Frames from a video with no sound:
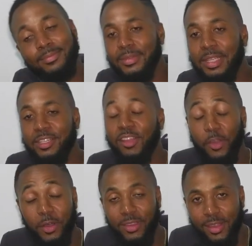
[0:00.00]
that's how it
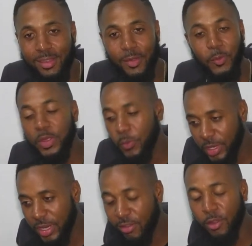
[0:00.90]
is. We this is
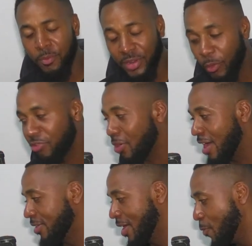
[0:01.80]
something that we drive.
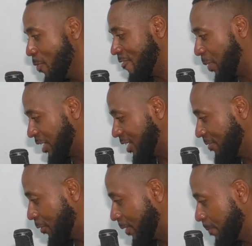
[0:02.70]
We have passion for it.
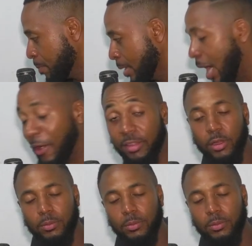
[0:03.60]
All right, so